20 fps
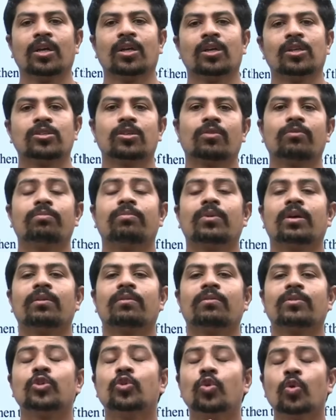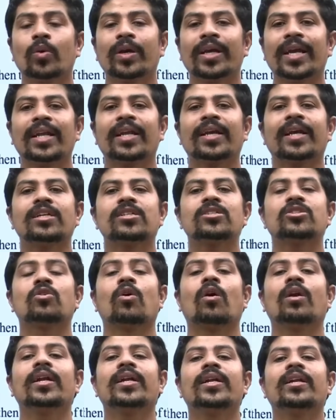So you can get
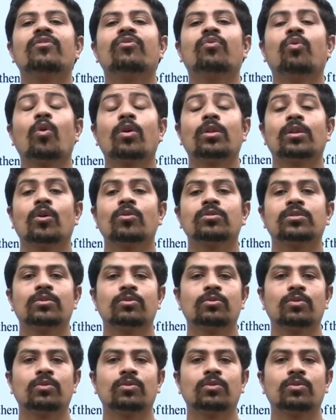solidly 4,000